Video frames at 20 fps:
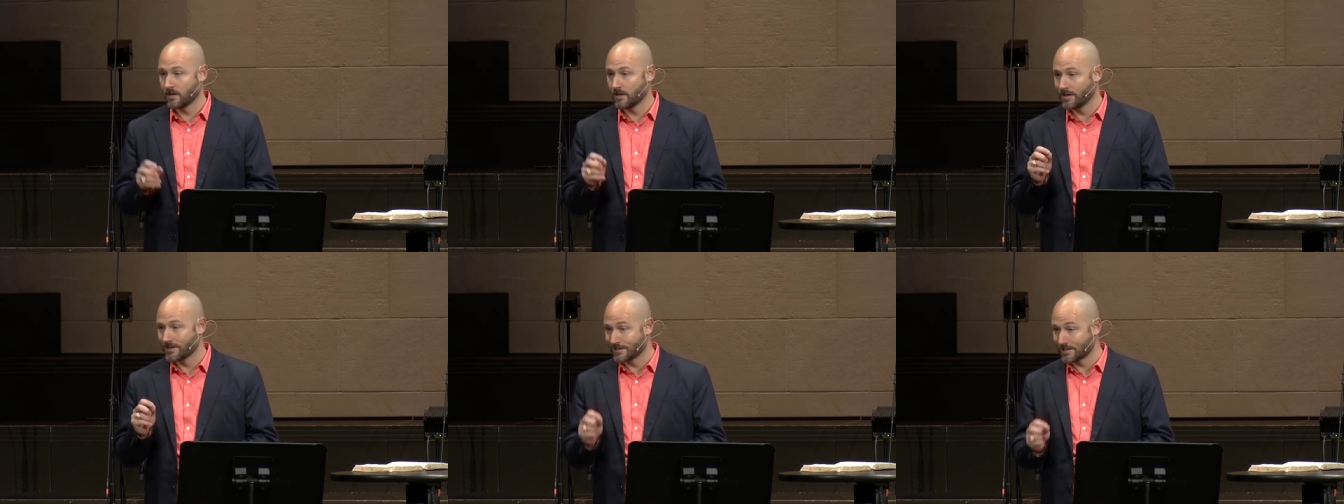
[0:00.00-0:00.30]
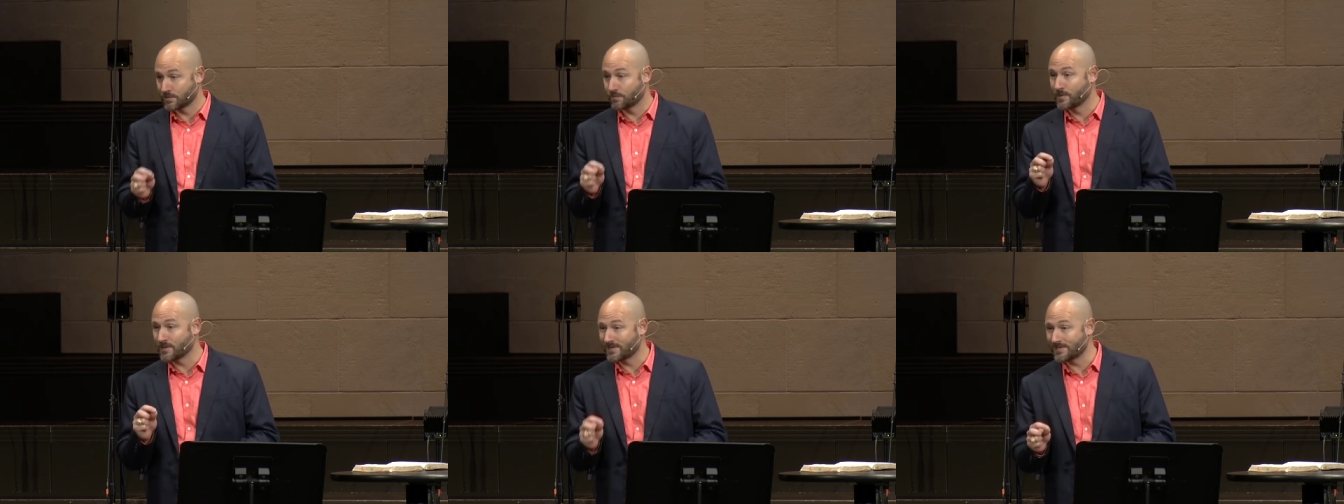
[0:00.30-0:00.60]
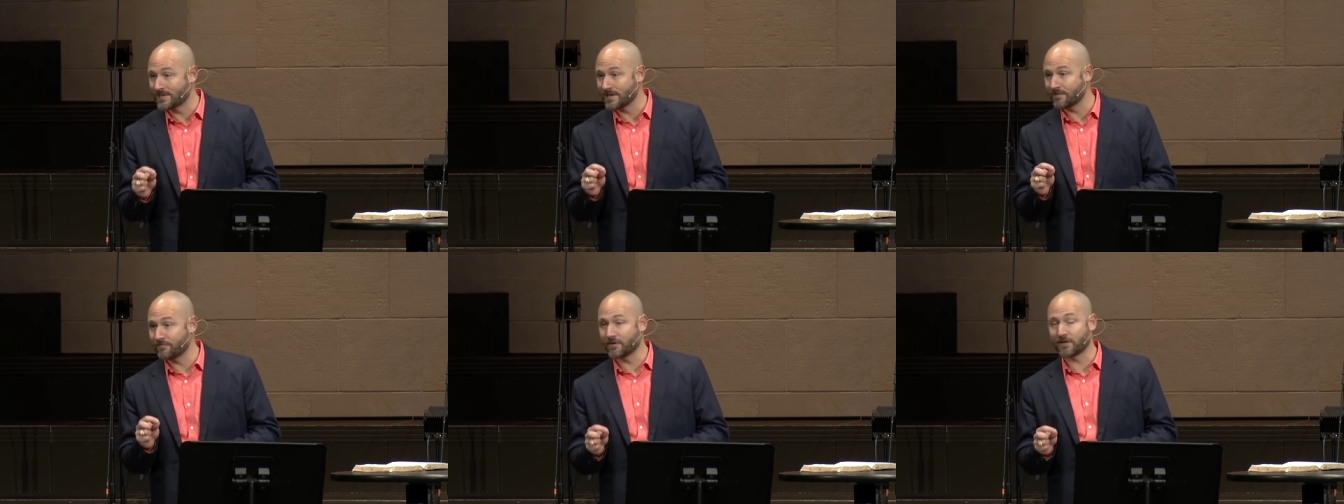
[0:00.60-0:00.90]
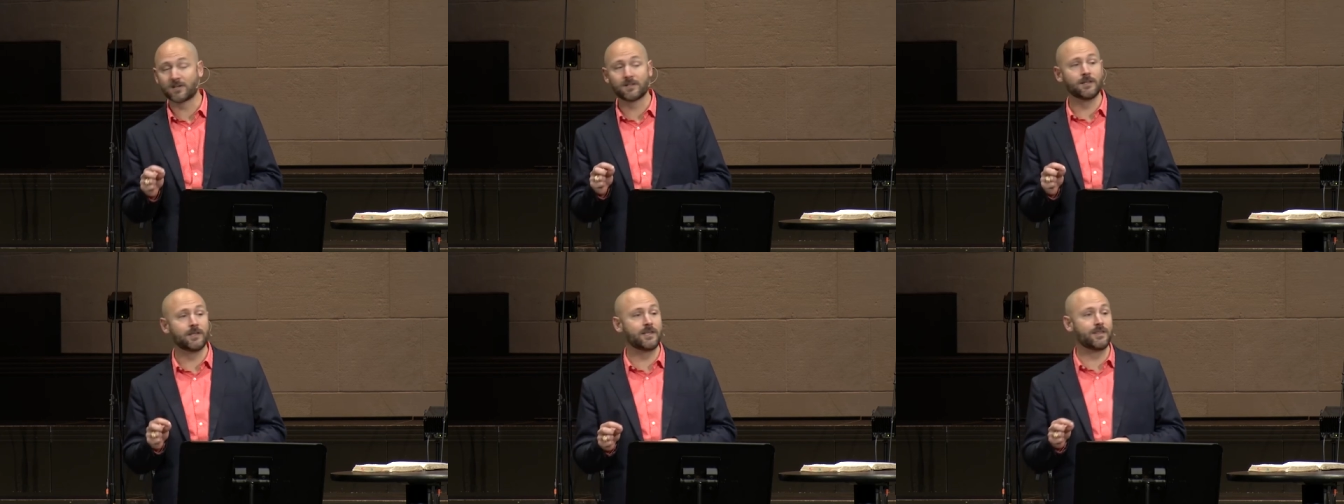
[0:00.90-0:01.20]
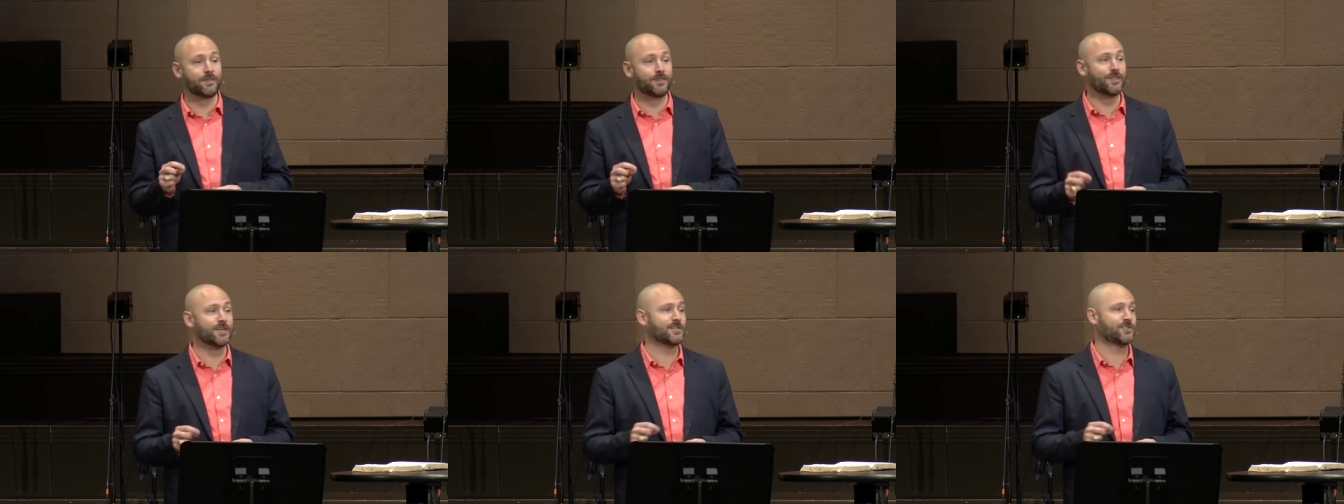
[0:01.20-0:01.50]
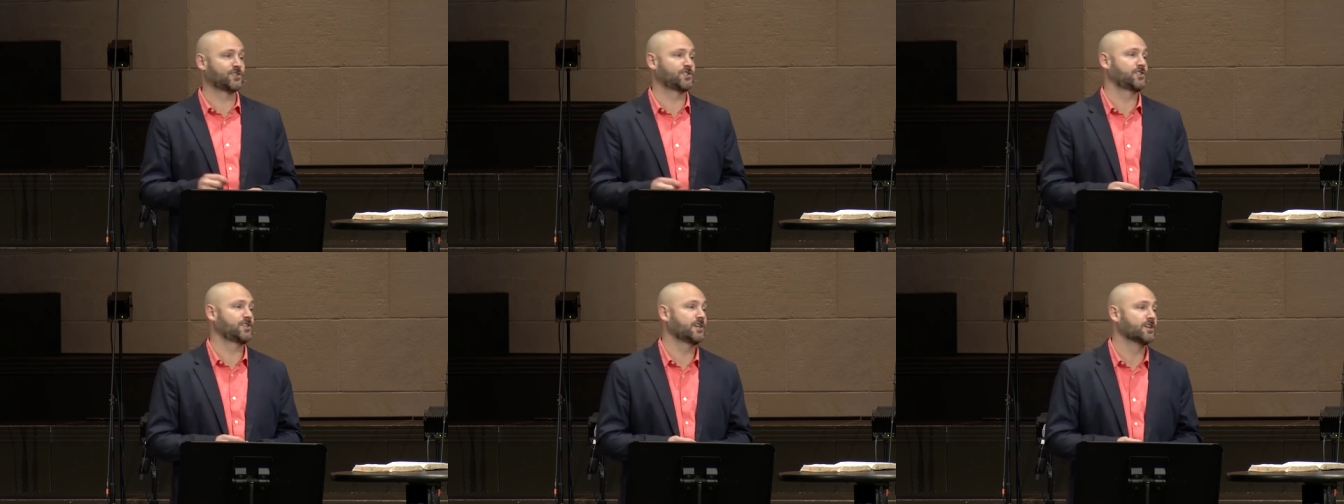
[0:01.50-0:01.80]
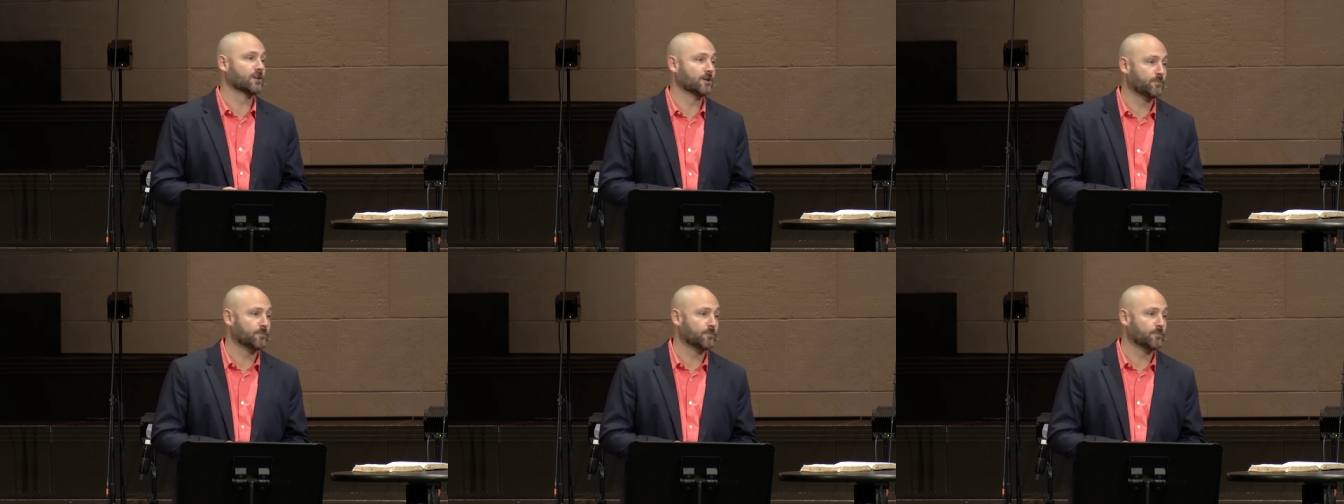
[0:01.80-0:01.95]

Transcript: specifically this year,